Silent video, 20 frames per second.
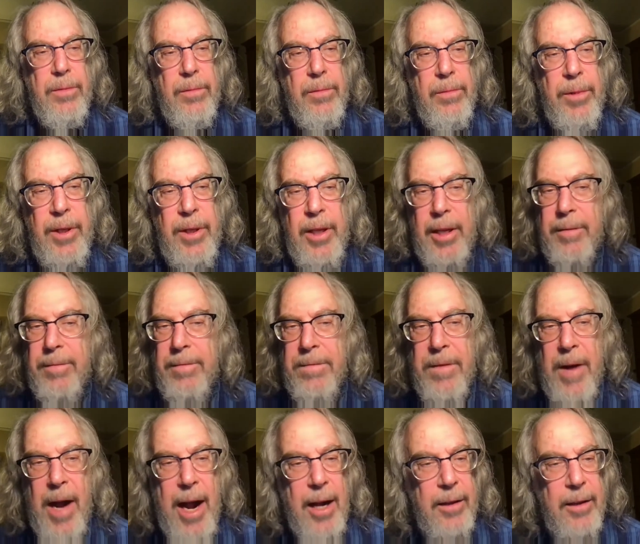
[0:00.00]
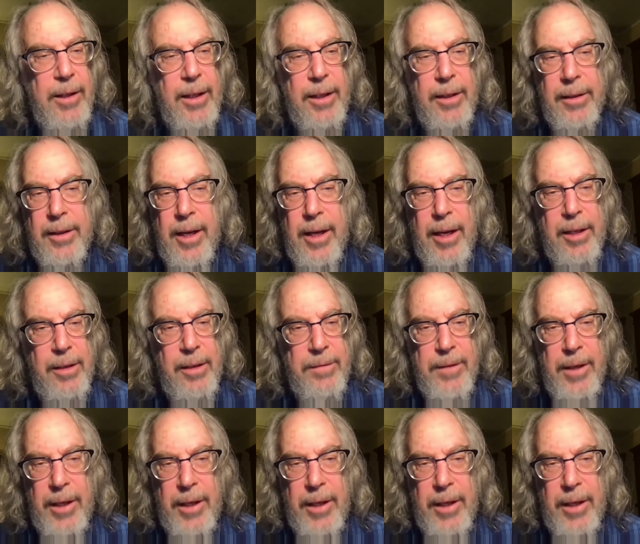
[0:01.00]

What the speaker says: really violent kind of